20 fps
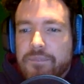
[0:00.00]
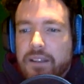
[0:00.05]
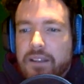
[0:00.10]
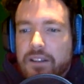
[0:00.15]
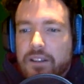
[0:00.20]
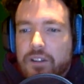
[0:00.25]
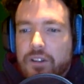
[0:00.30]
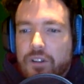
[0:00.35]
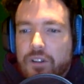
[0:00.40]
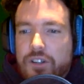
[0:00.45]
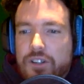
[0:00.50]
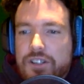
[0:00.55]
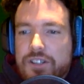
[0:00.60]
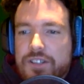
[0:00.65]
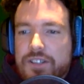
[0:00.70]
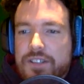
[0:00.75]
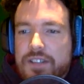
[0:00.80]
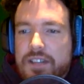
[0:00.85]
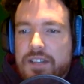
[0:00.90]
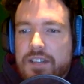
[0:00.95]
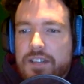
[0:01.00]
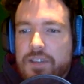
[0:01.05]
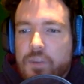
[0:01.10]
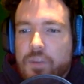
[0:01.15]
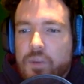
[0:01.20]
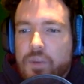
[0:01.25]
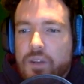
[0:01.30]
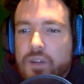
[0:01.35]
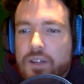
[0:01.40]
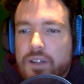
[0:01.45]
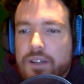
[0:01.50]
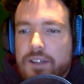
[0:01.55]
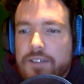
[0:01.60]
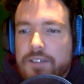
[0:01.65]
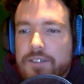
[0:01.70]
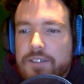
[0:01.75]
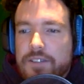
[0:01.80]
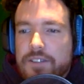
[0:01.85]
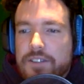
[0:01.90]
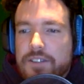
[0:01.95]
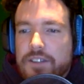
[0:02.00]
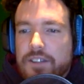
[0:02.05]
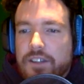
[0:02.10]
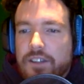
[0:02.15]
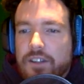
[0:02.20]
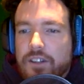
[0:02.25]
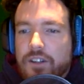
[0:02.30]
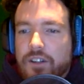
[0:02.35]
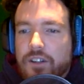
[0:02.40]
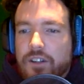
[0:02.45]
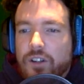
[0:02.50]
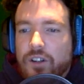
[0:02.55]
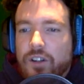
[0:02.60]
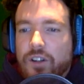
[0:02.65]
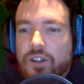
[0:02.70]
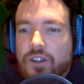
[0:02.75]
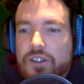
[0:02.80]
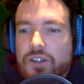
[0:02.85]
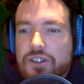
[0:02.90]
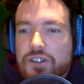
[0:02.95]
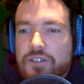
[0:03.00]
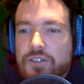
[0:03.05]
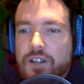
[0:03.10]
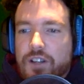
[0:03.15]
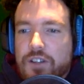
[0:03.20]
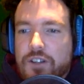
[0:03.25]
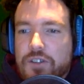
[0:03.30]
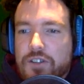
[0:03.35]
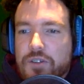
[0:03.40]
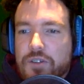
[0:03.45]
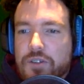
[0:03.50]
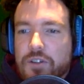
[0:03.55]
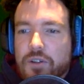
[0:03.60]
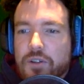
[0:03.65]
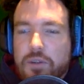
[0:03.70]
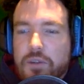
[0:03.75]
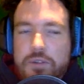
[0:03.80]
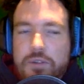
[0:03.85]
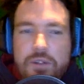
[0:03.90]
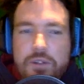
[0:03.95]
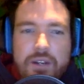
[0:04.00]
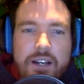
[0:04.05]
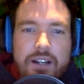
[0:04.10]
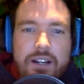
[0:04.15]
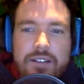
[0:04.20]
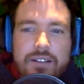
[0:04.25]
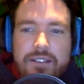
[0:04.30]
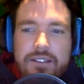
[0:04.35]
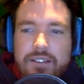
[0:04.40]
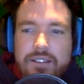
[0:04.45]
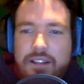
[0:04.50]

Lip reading: Christian says, what if it's the little girl and she follows you and creeps you out?